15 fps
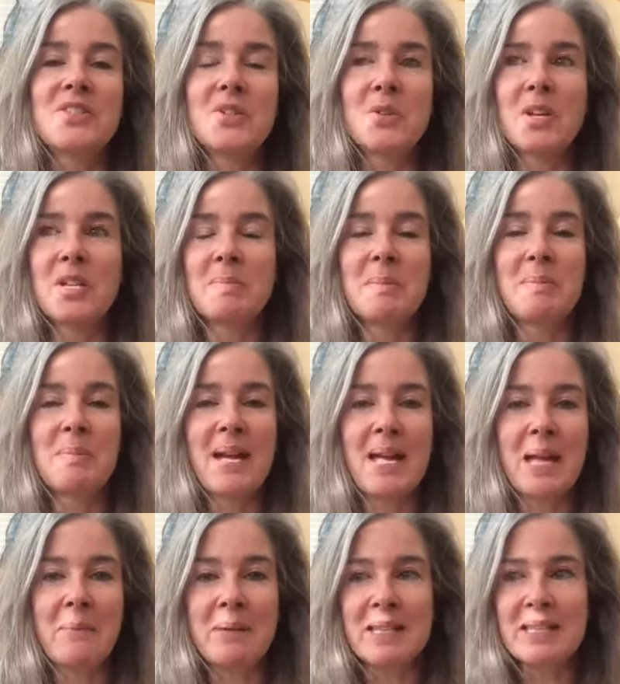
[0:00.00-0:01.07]
you're going to be
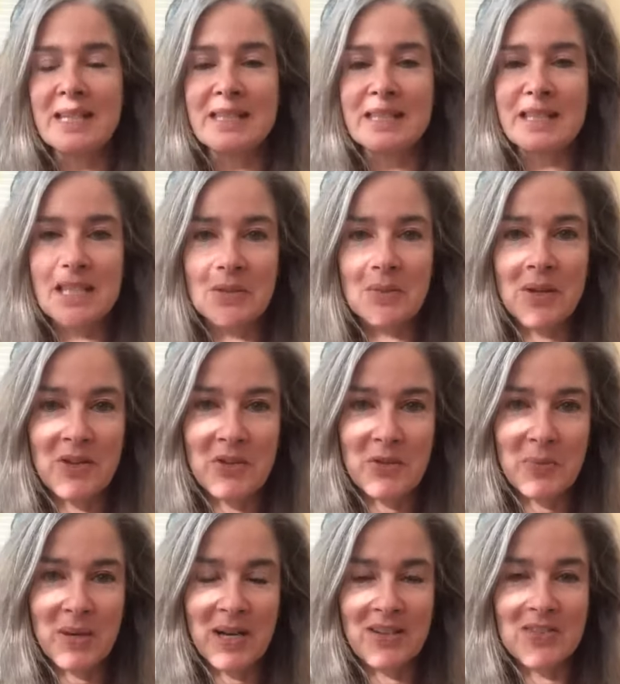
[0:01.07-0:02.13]
paying me £60 to
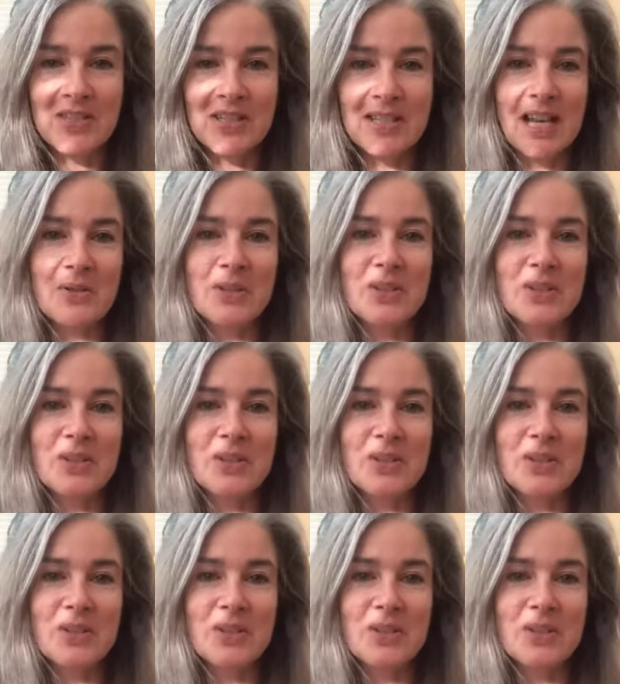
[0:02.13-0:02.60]
£100 an hour.